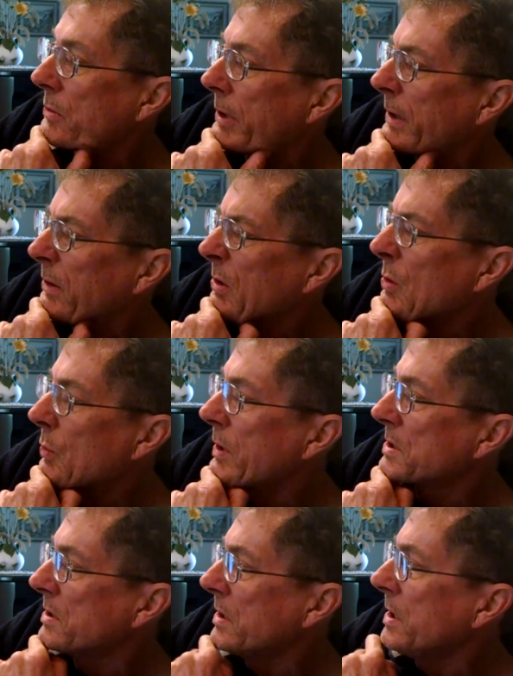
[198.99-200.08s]
equator. Oh,
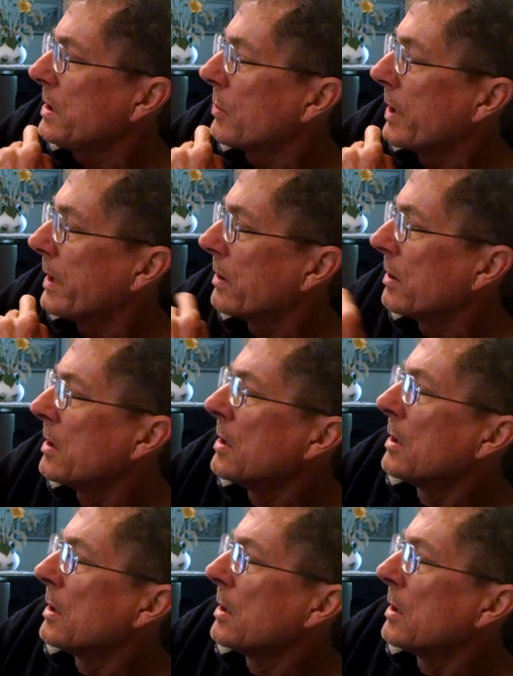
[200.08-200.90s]
what's the equator?